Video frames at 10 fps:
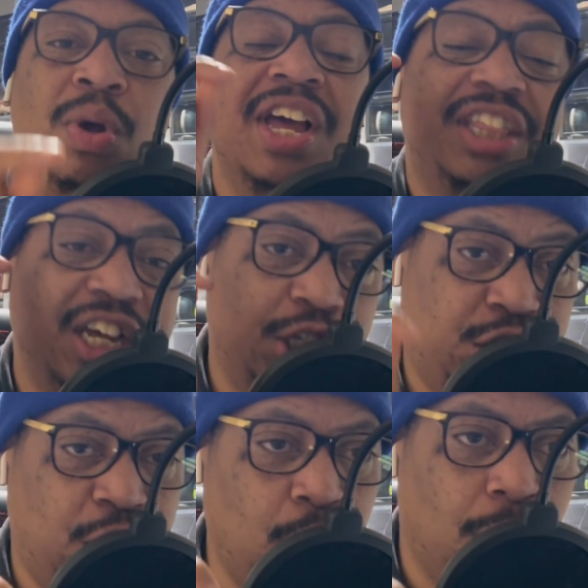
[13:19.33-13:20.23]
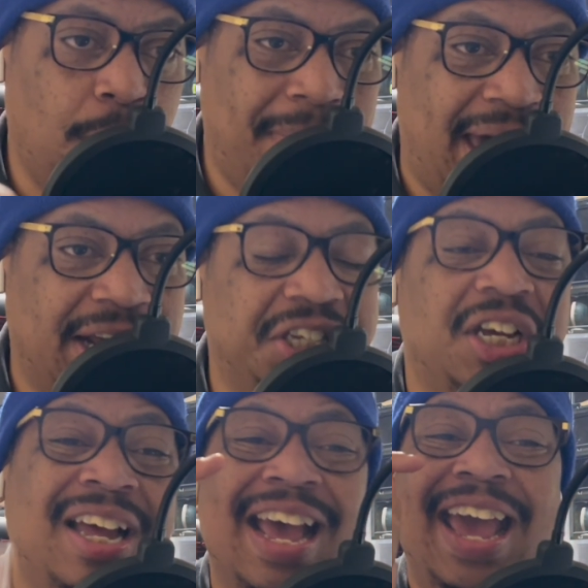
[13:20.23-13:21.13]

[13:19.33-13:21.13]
the general manager,